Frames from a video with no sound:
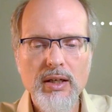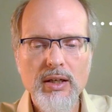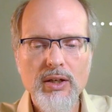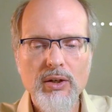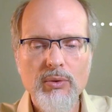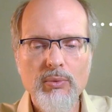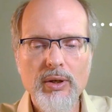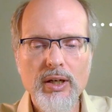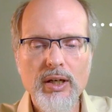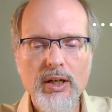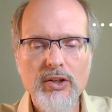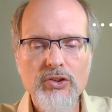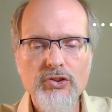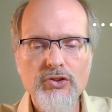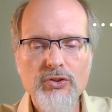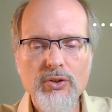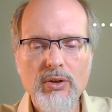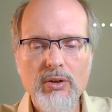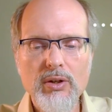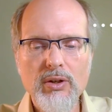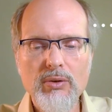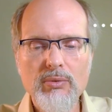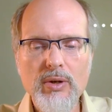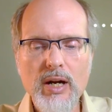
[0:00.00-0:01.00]
When
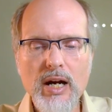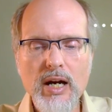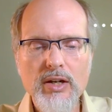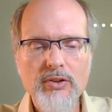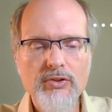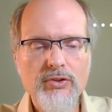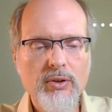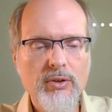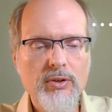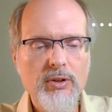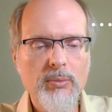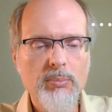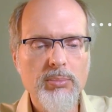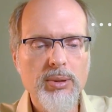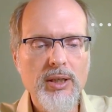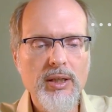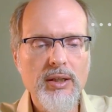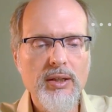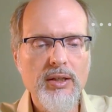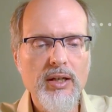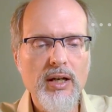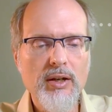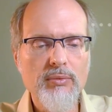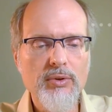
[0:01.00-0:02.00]
external rights are
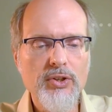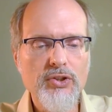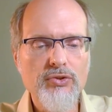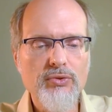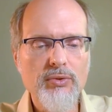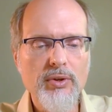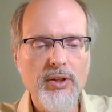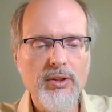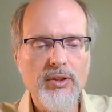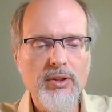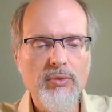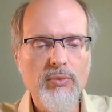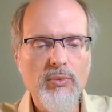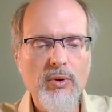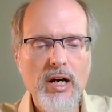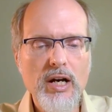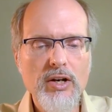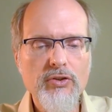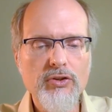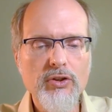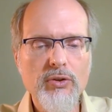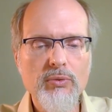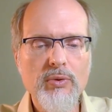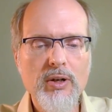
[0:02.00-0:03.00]
completely unrestricted, why
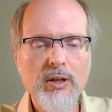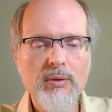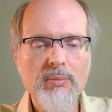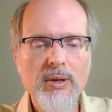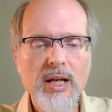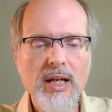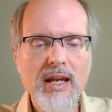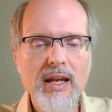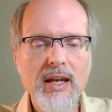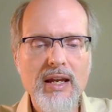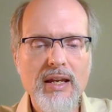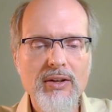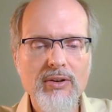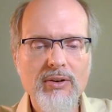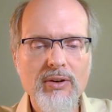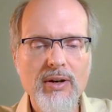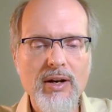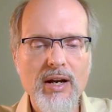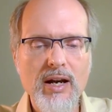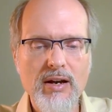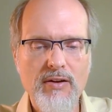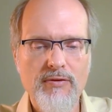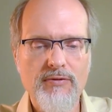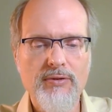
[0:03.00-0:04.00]
should one make inner
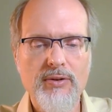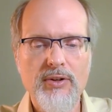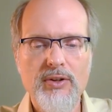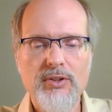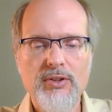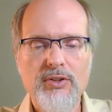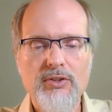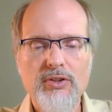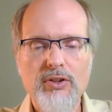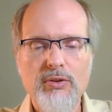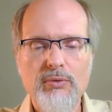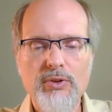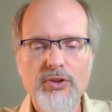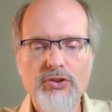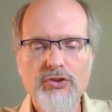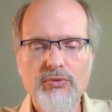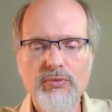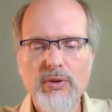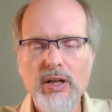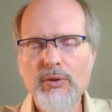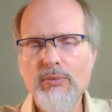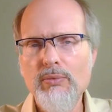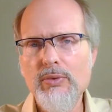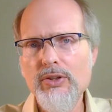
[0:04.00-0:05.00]
effort to
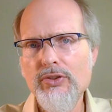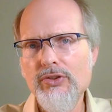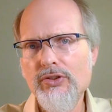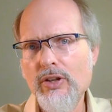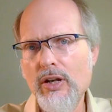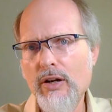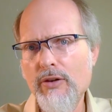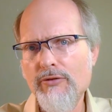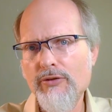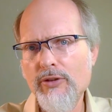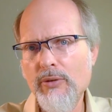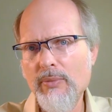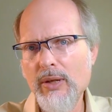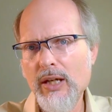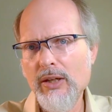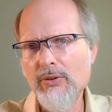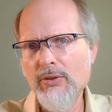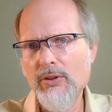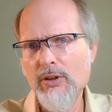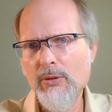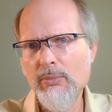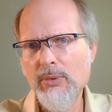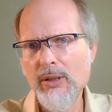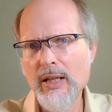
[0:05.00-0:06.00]
restrain oneself from
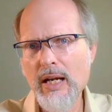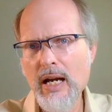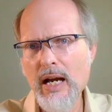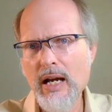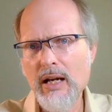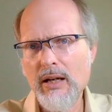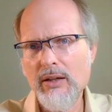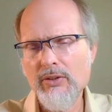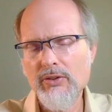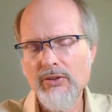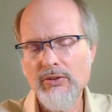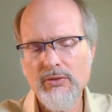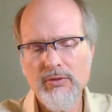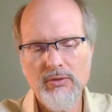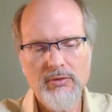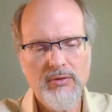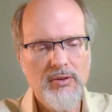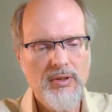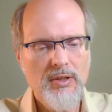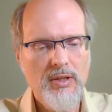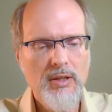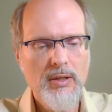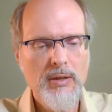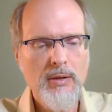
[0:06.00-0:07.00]
ignoble acts?
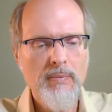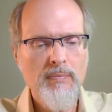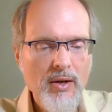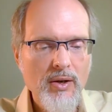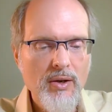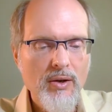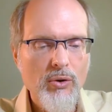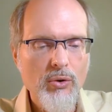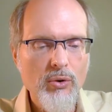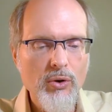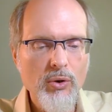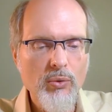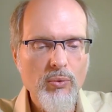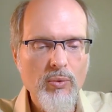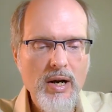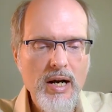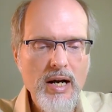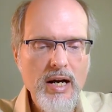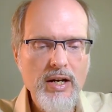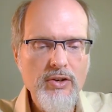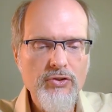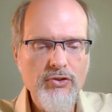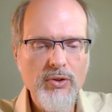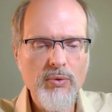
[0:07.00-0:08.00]
Or
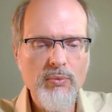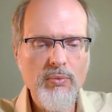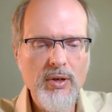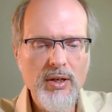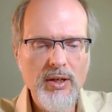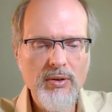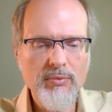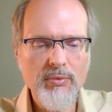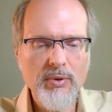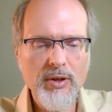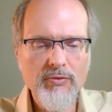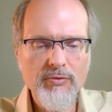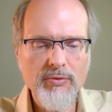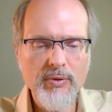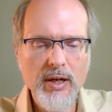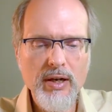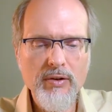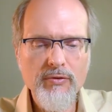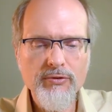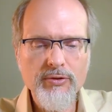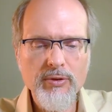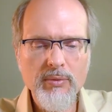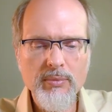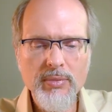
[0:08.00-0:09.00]
why should one
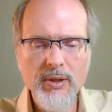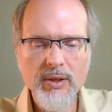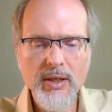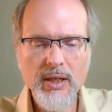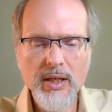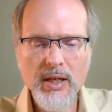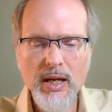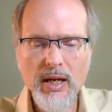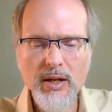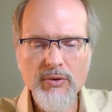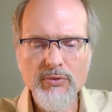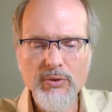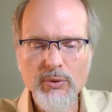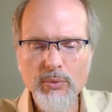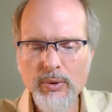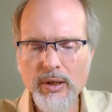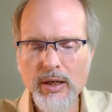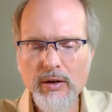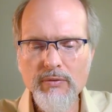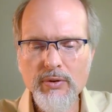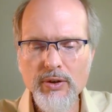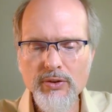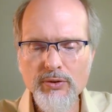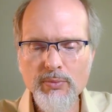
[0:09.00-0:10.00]
refrain from burning hatred,
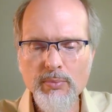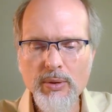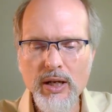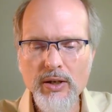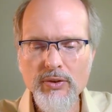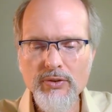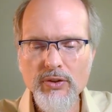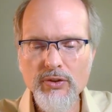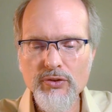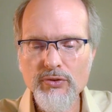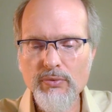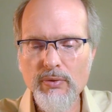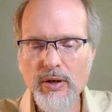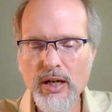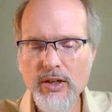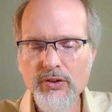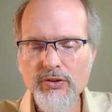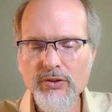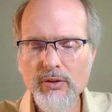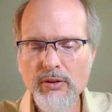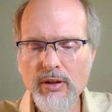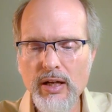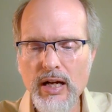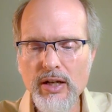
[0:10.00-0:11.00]
whatever its basis,
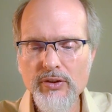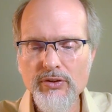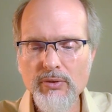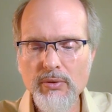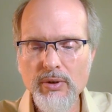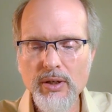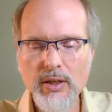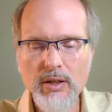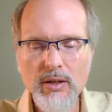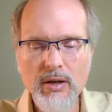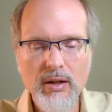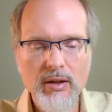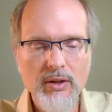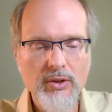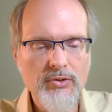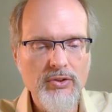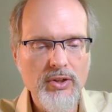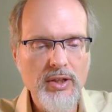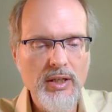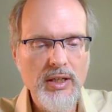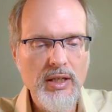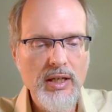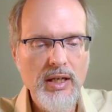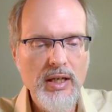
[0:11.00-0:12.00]
race, class, or
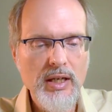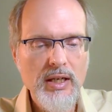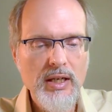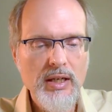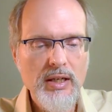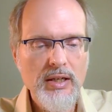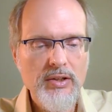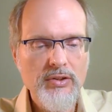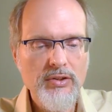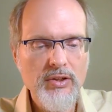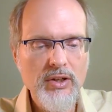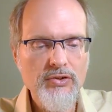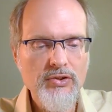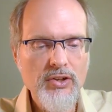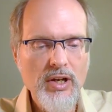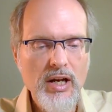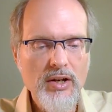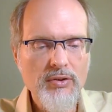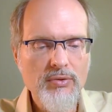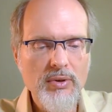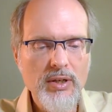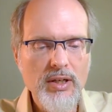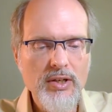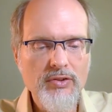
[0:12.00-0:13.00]
ideology? Such
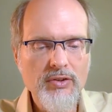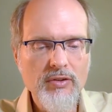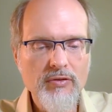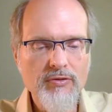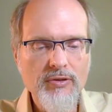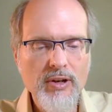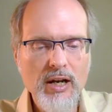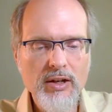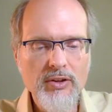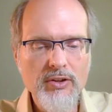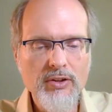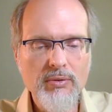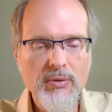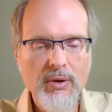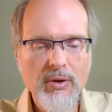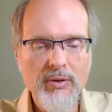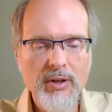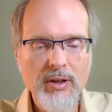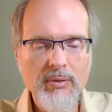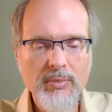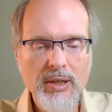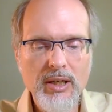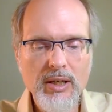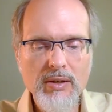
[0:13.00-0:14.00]
hatred is in fact
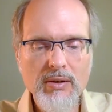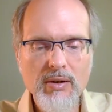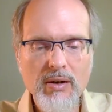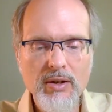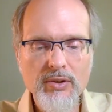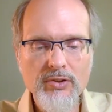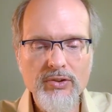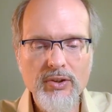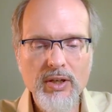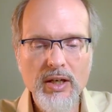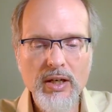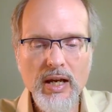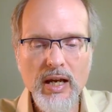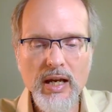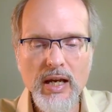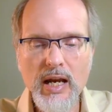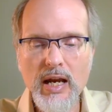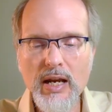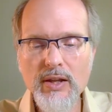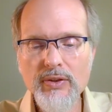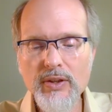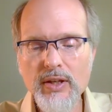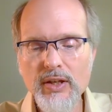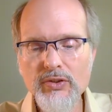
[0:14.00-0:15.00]
corroding many hearts today.
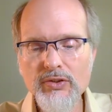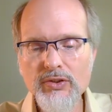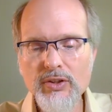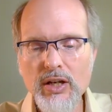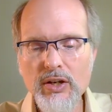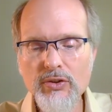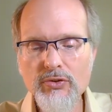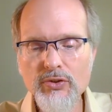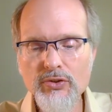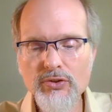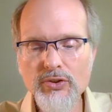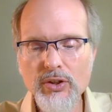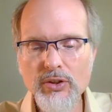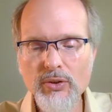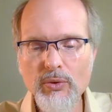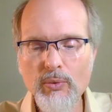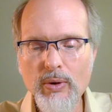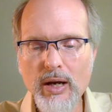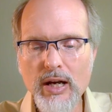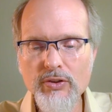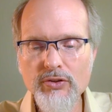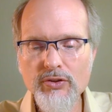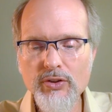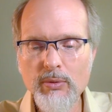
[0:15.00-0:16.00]
Atheist teachers in the
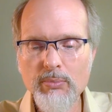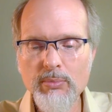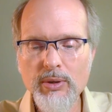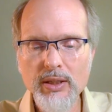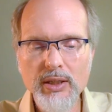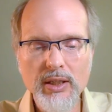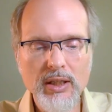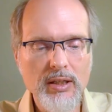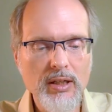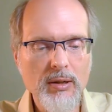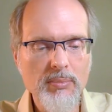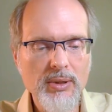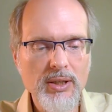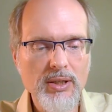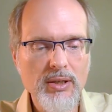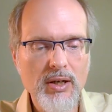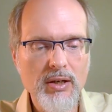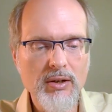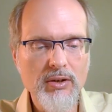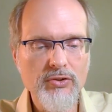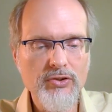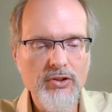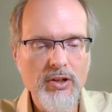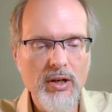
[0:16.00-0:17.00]
West are bringing up a
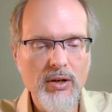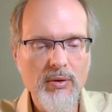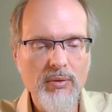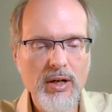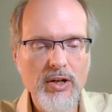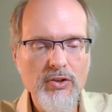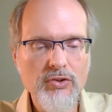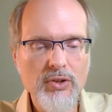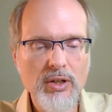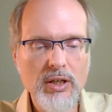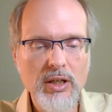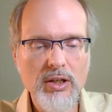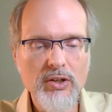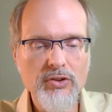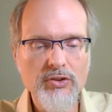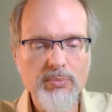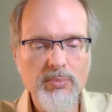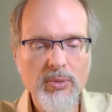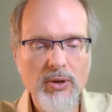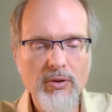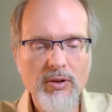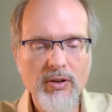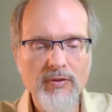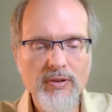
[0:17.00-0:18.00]
younger generation in a
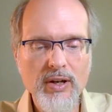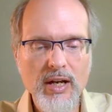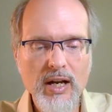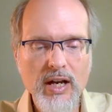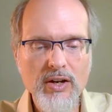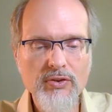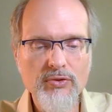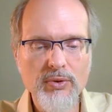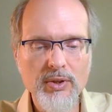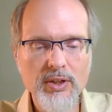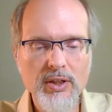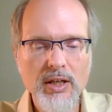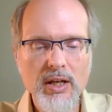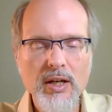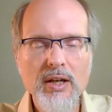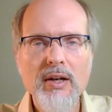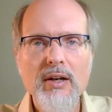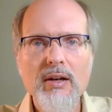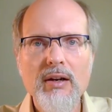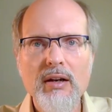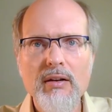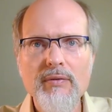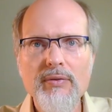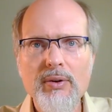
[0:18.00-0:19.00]
spirit of hatred
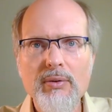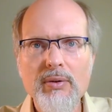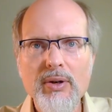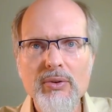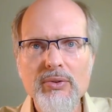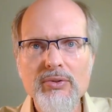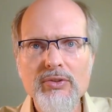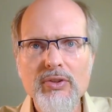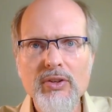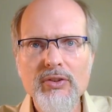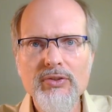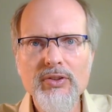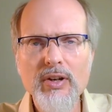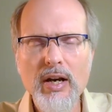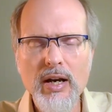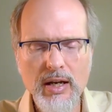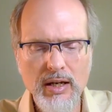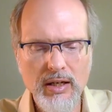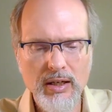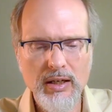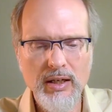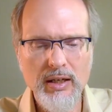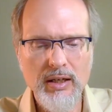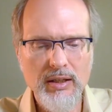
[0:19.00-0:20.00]
of their own
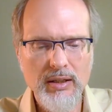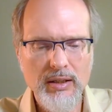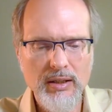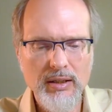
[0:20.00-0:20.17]
society.